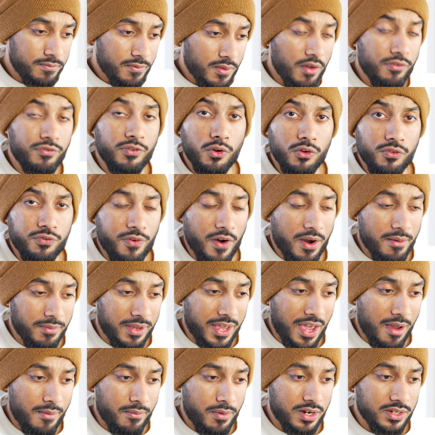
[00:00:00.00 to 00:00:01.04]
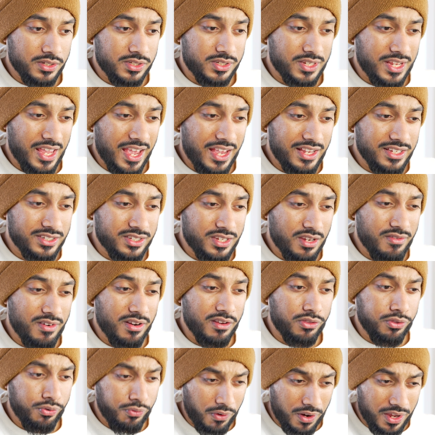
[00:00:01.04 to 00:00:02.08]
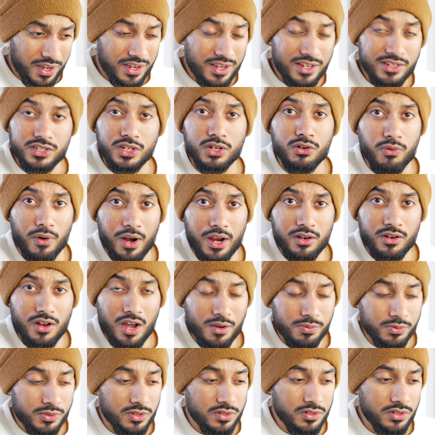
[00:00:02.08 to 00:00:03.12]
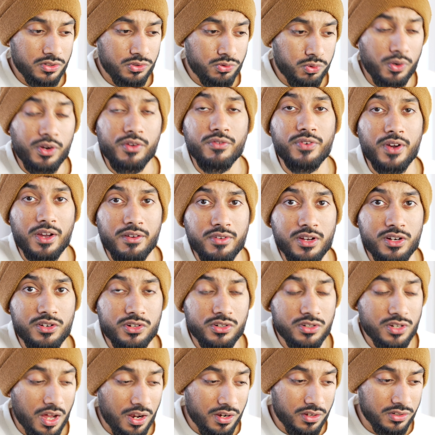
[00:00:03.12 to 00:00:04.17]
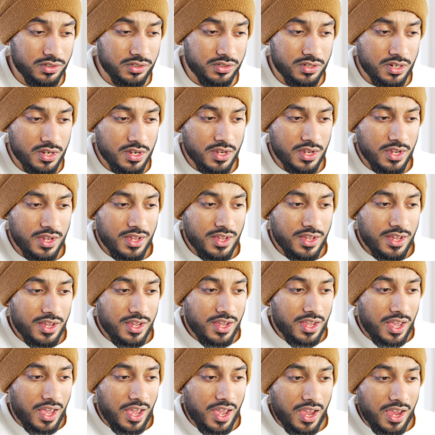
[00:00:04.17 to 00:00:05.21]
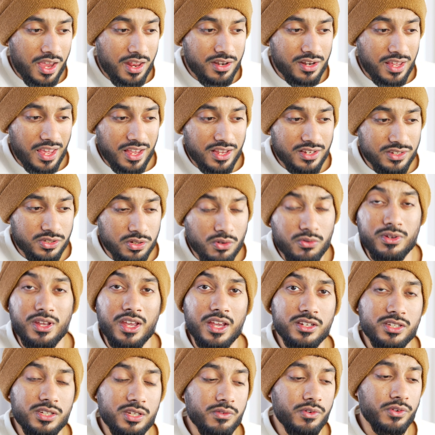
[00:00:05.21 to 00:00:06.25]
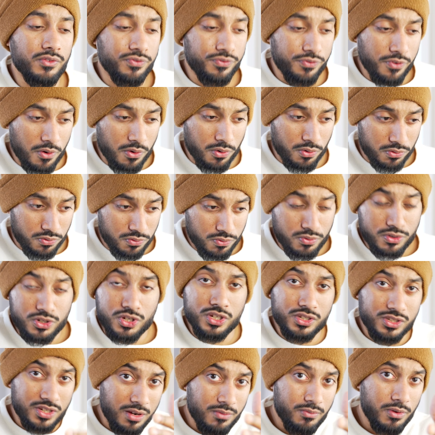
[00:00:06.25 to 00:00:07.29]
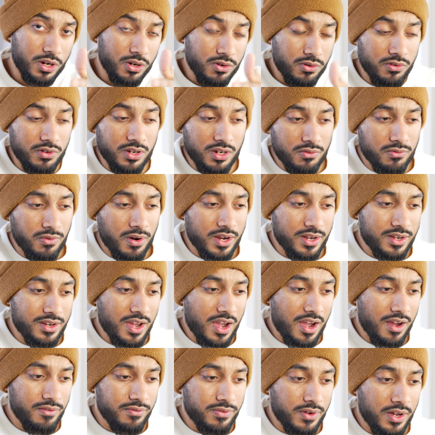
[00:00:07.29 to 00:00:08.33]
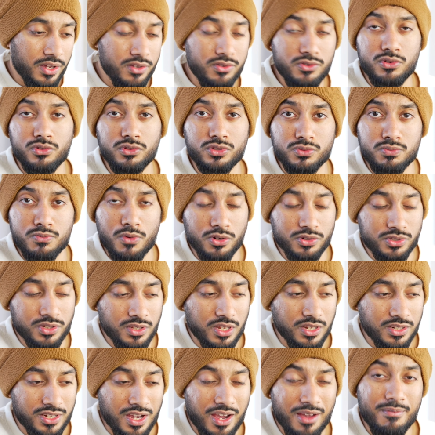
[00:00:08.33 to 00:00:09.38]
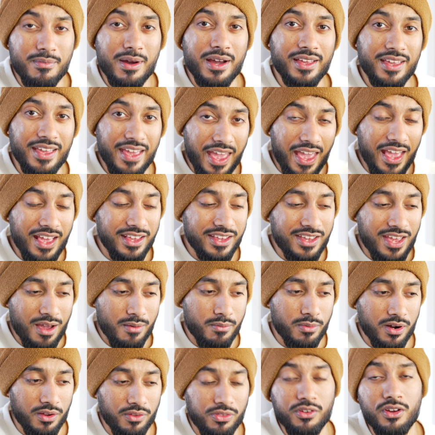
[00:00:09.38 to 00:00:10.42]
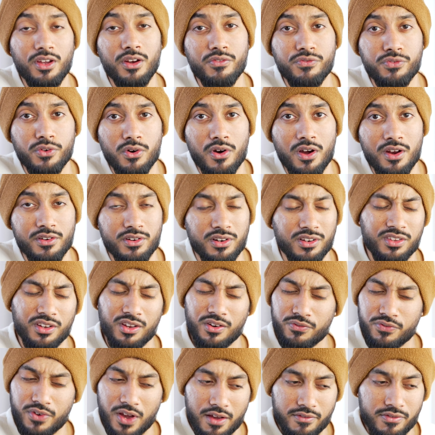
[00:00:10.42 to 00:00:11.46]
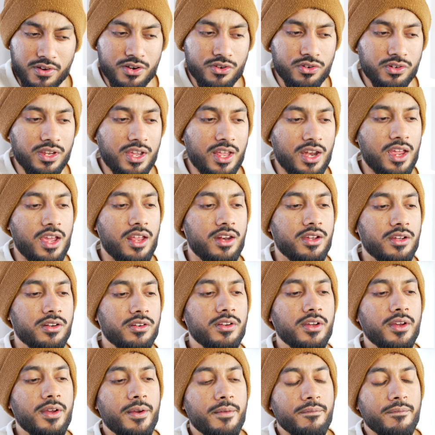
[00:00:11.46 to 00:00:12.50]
full frame cameras, a7 III is a great option, $2,500. And Sony a7 IV, which is I'm recording right now. I use most of the time my A camera, 3400, 3500 Canadian.